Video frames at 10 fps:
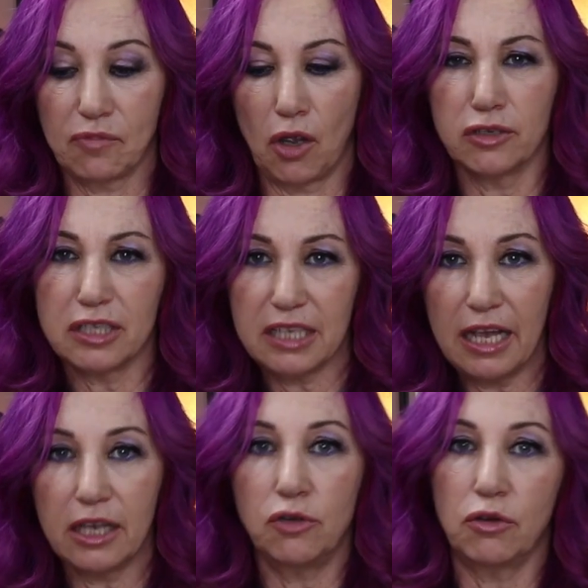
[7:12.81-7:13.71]
are
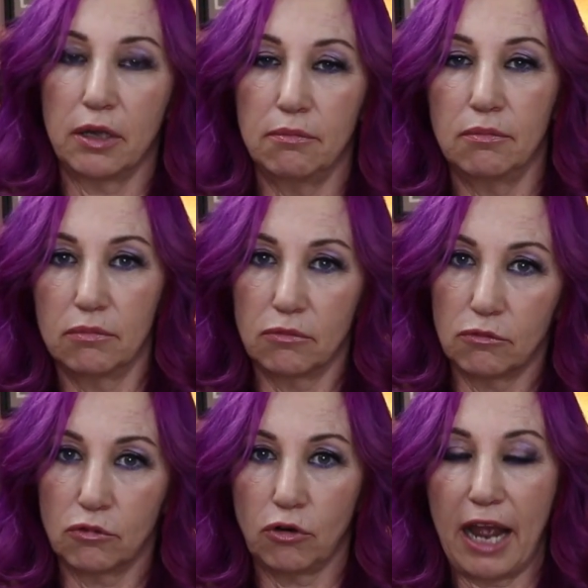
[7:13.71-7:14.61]
stuck, you can
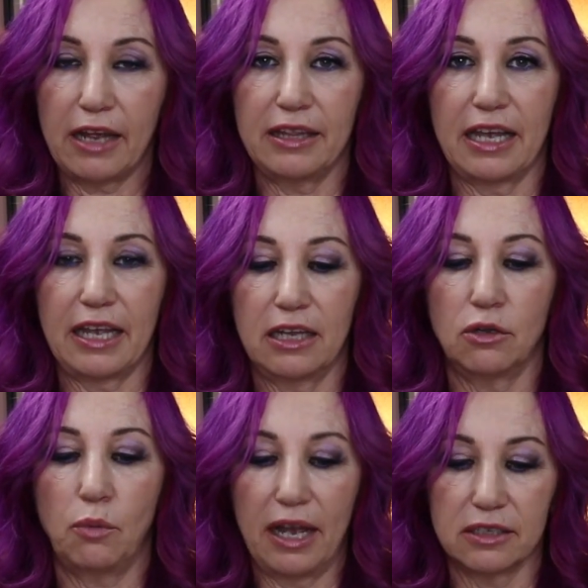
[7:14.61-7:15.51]
crack that
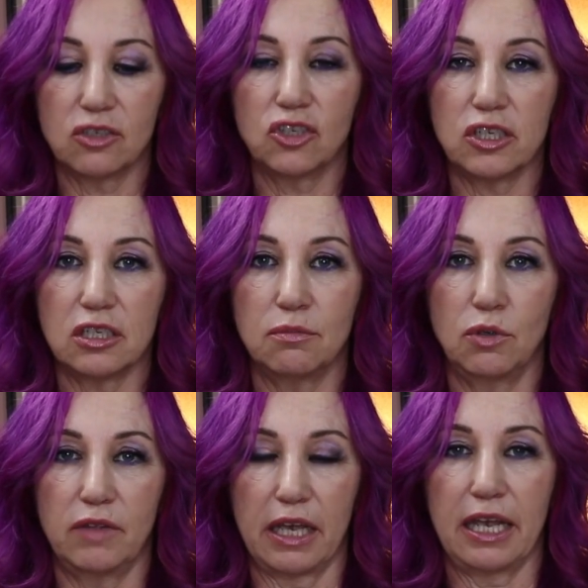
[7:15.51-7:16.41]
candle wax just to
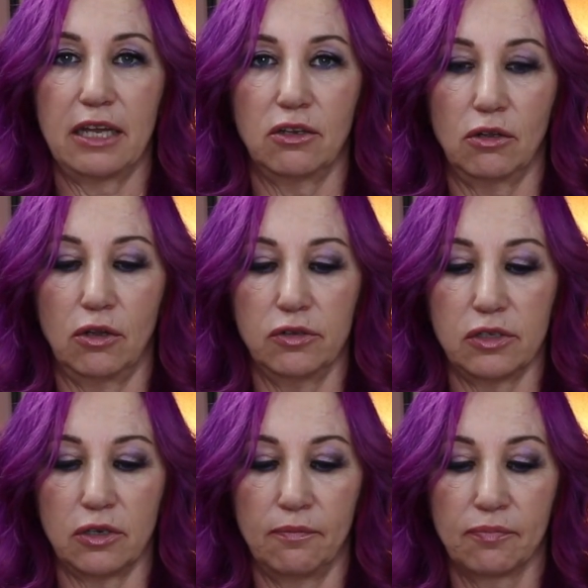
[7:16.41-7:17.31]
move that candle
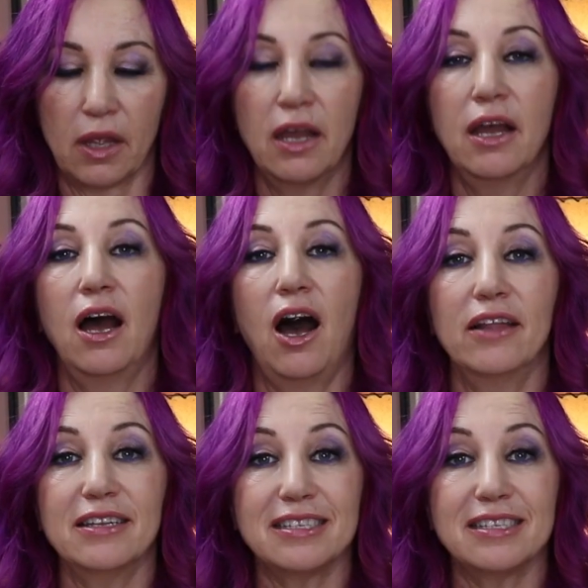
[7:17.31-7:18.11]
closer. On the